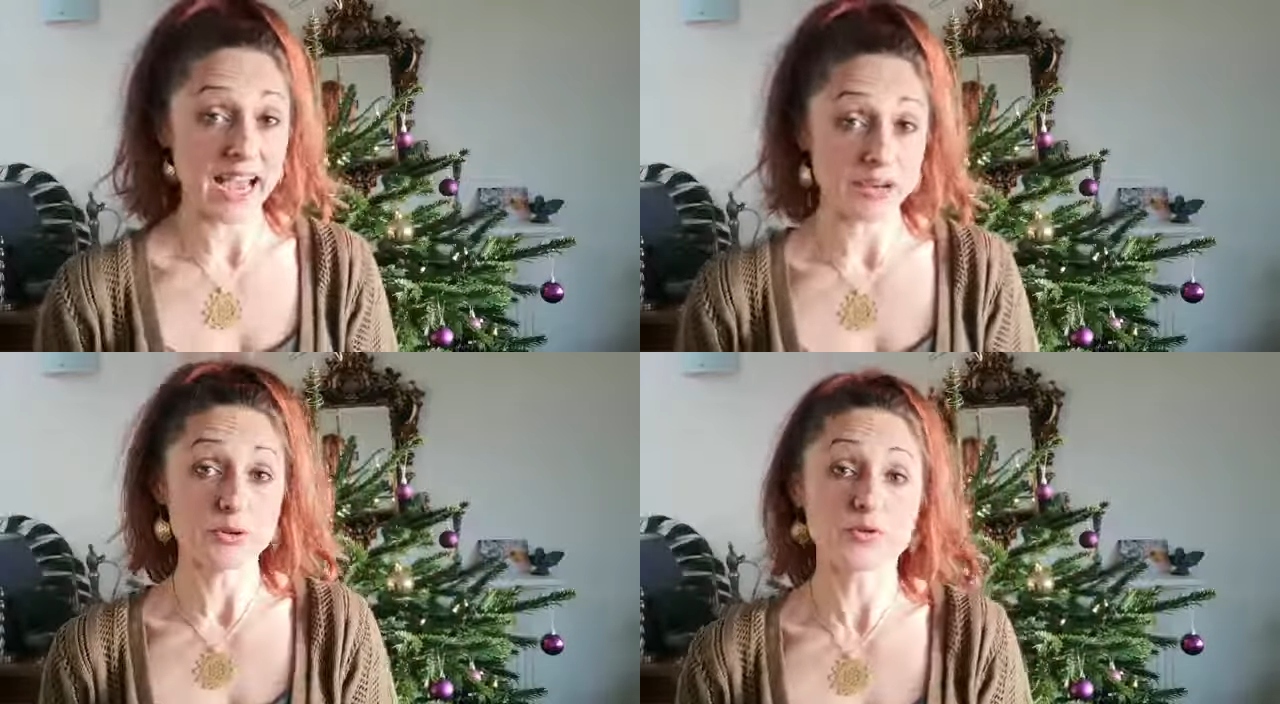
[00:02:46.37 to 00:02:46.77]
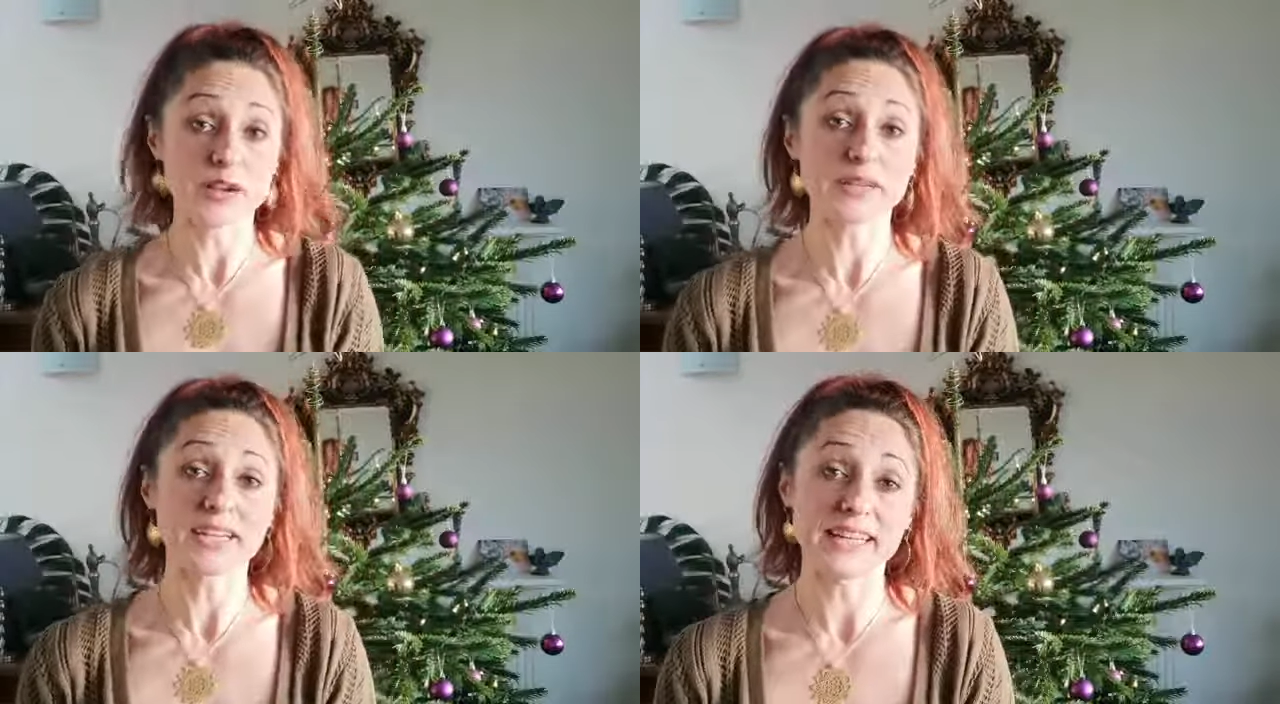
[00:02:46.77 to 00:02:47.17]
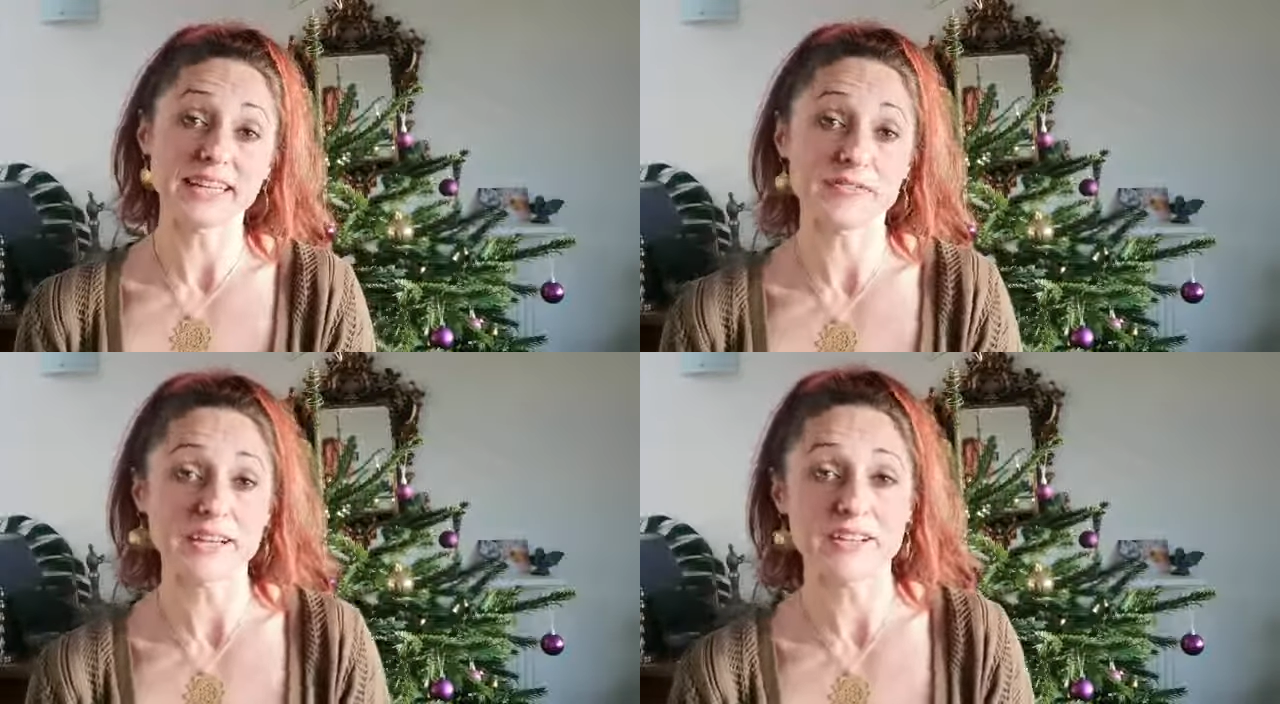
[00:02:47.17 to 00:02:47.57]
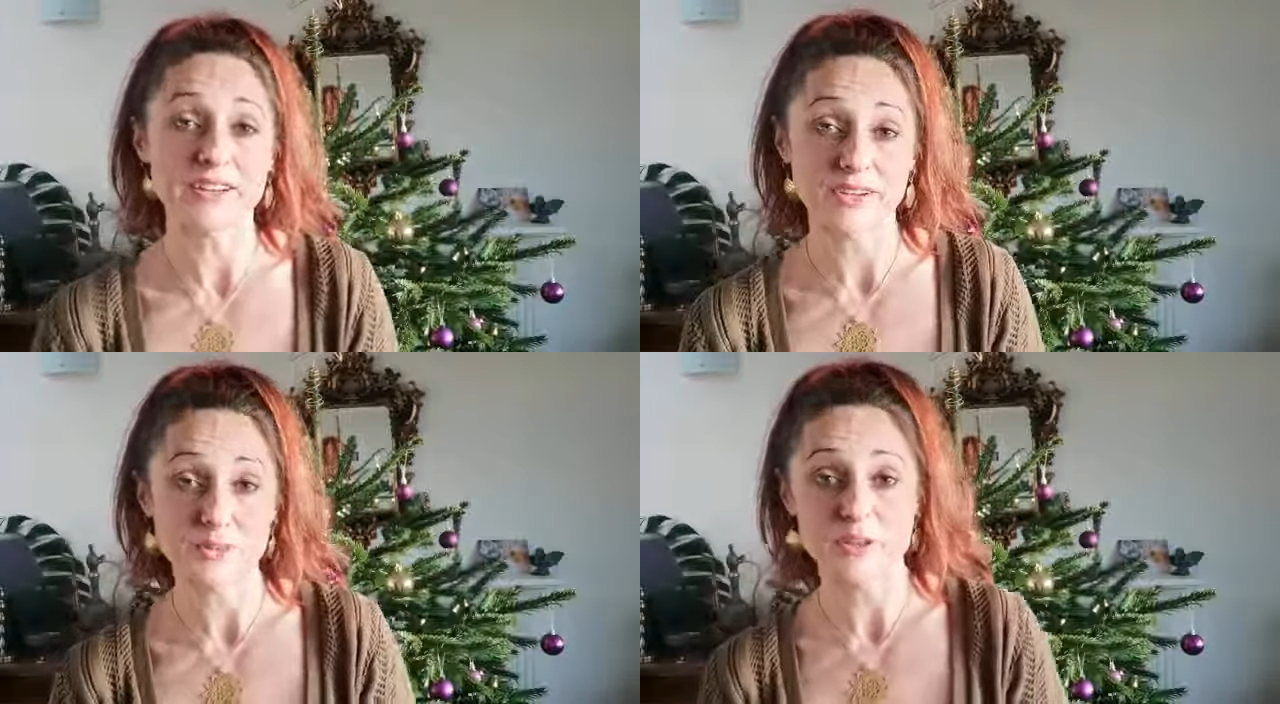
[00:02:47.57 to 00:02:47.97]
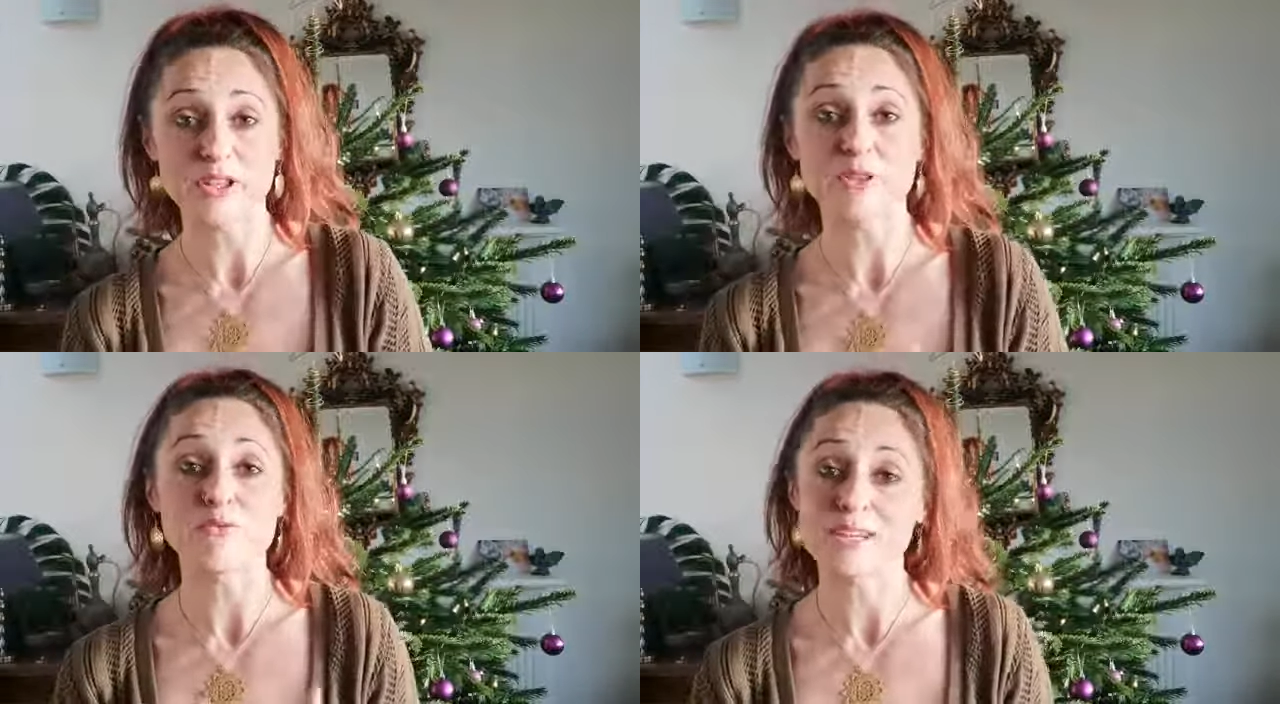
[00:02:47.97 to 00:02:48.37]
and you'll very clearly recognise
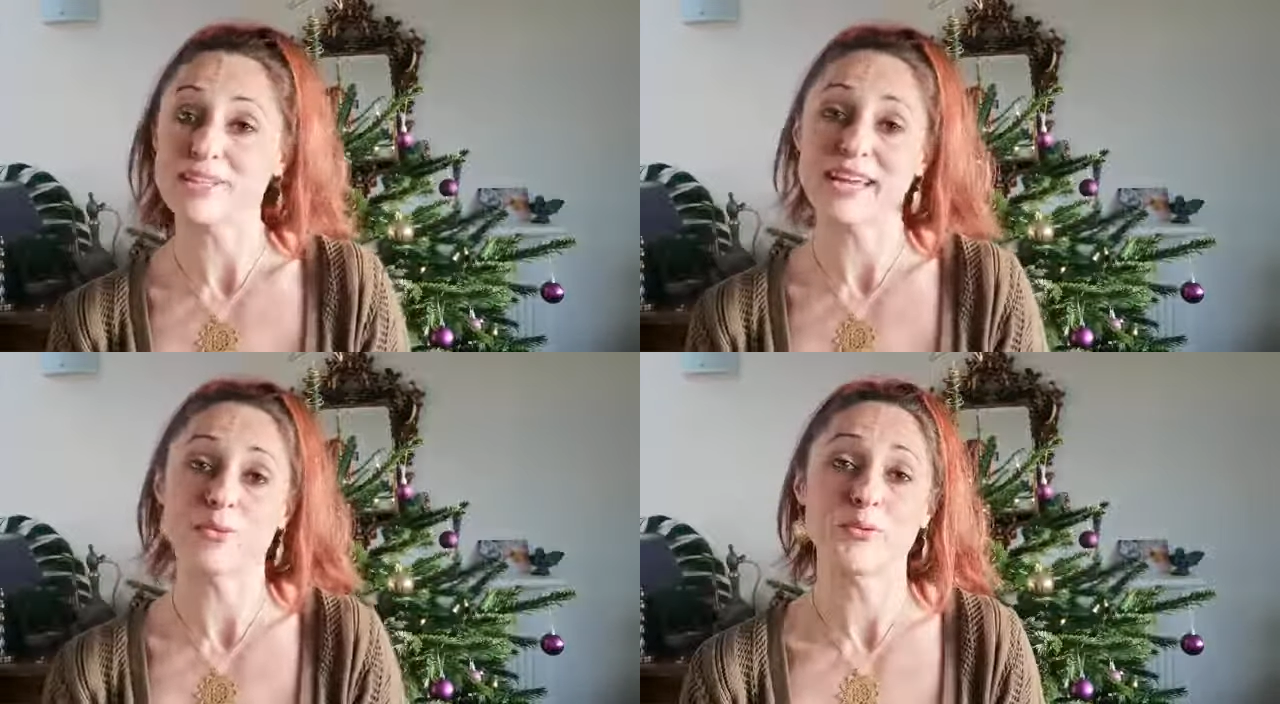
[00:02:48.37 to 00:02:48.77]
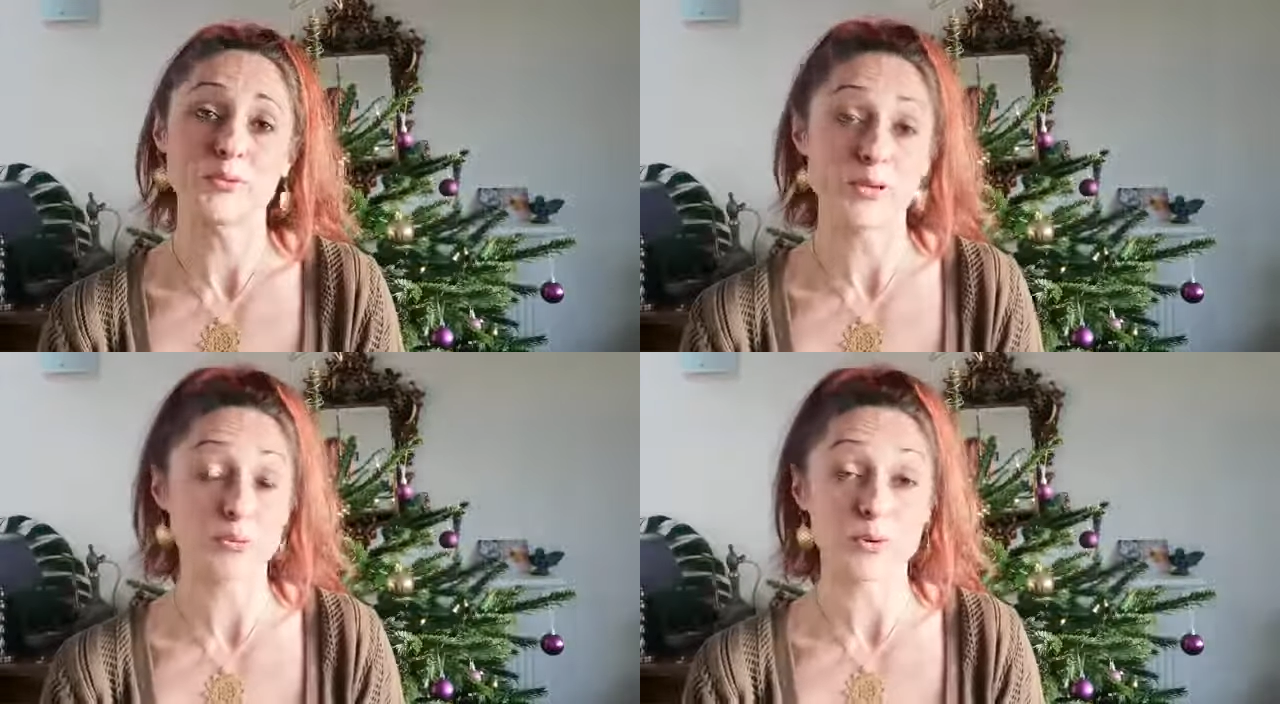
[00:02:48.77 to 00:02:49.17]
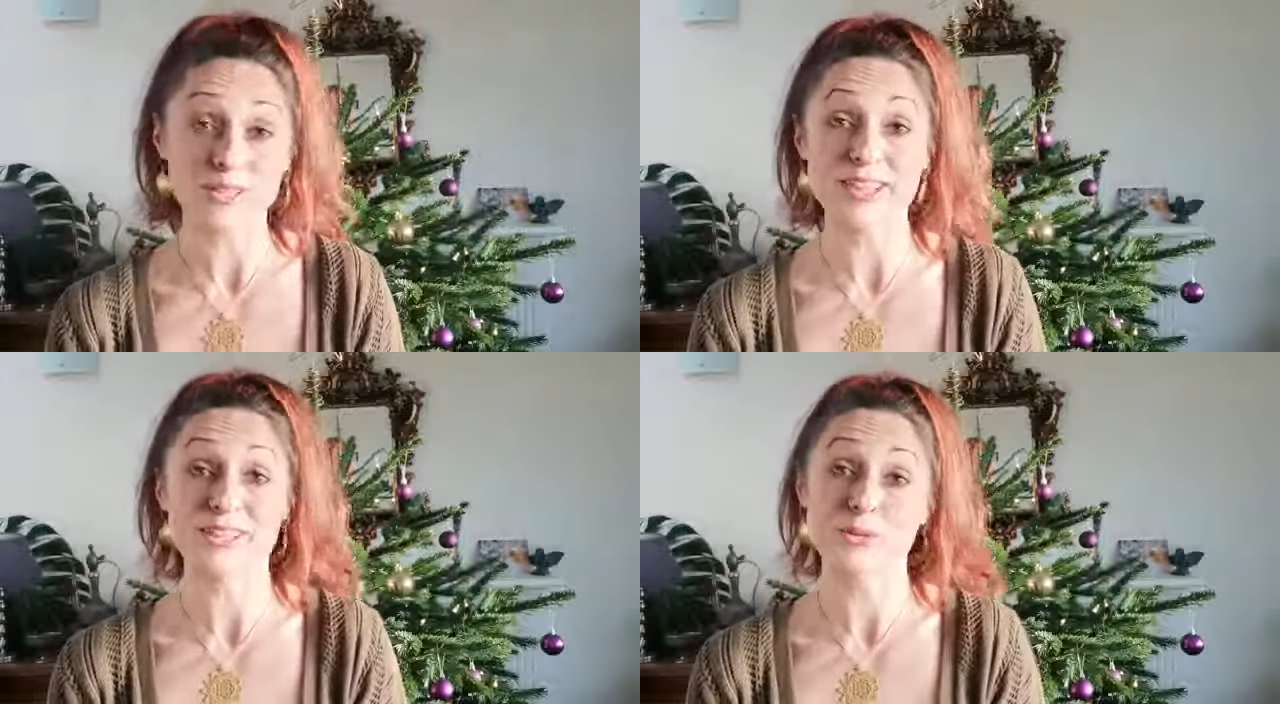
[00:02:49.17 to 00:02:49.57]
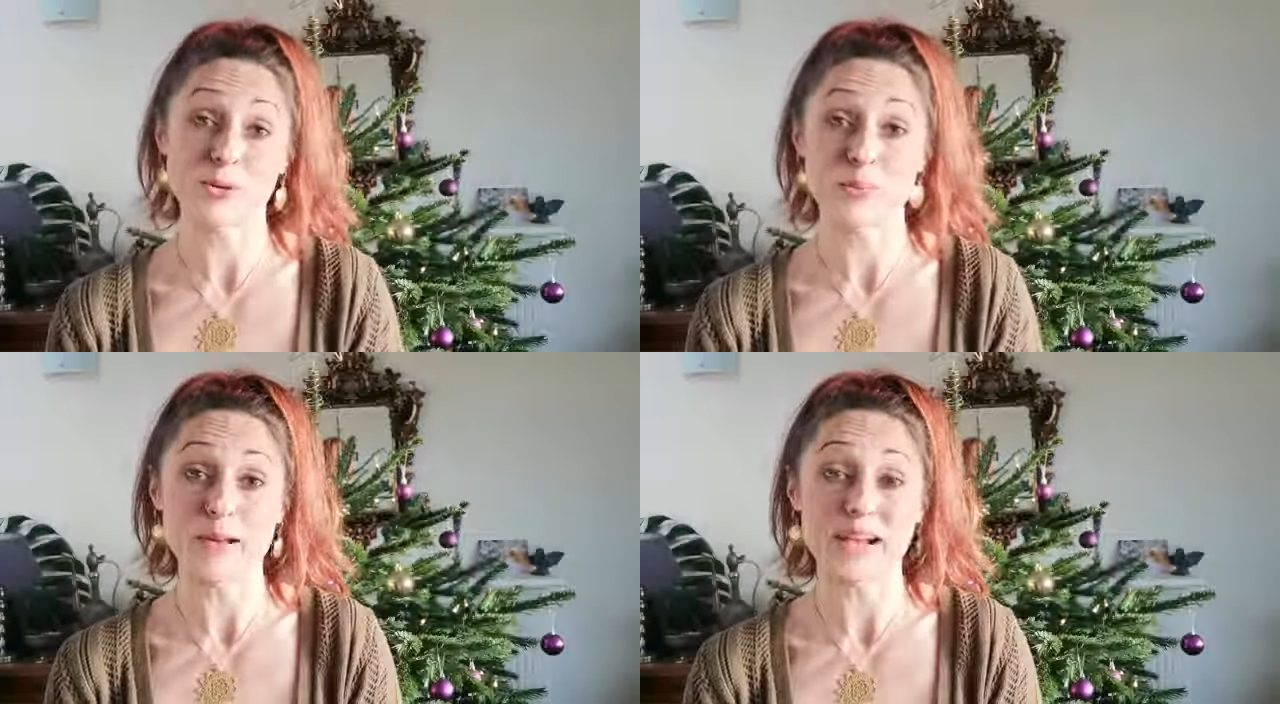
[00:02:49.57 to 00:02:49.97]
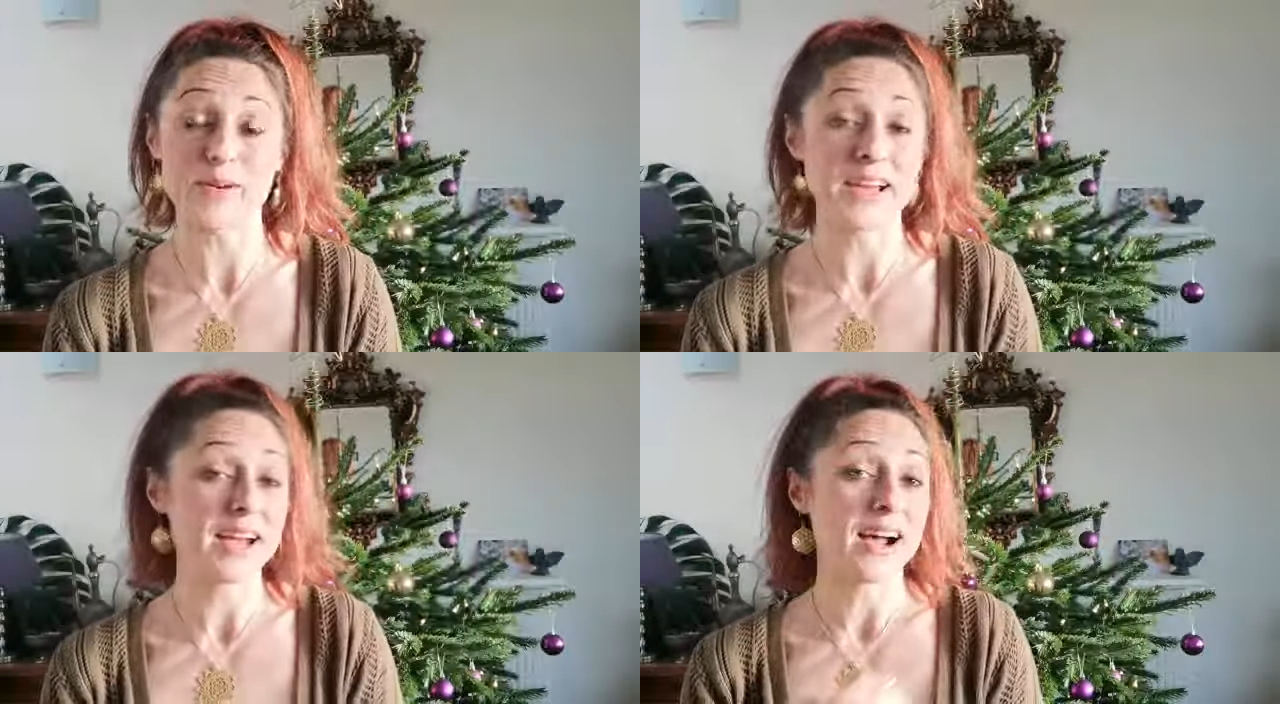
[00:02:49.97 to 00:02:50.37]
whether you resonate with what this is all about.